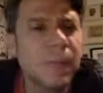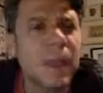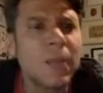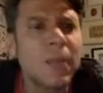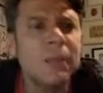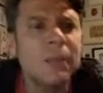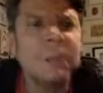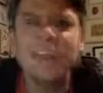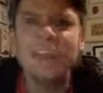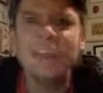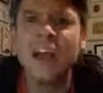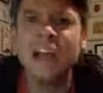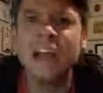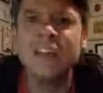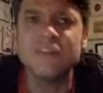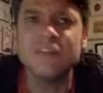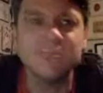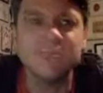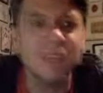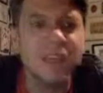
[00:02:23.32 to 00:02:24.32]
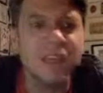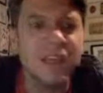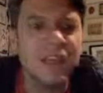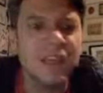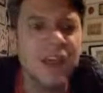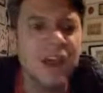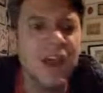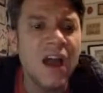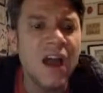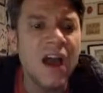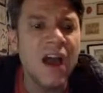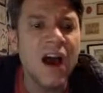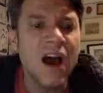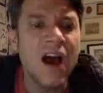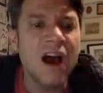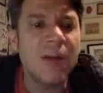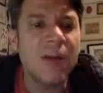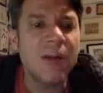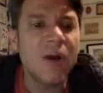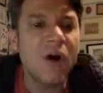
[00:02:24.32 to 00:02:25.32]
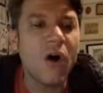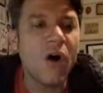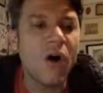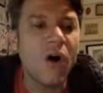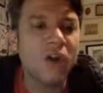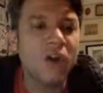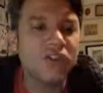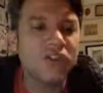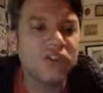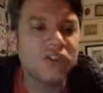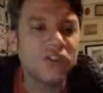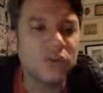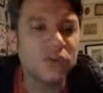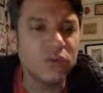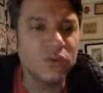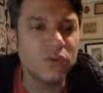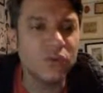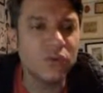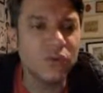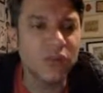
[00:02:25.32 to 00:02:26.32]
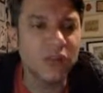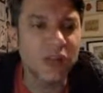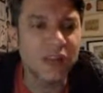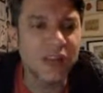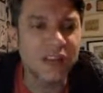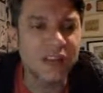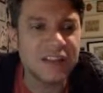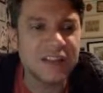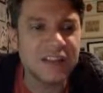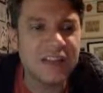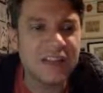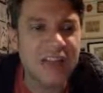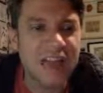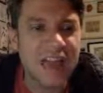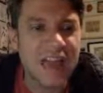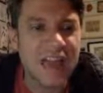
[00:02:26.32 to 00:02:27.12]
Besides MIDI, I'm also utilizing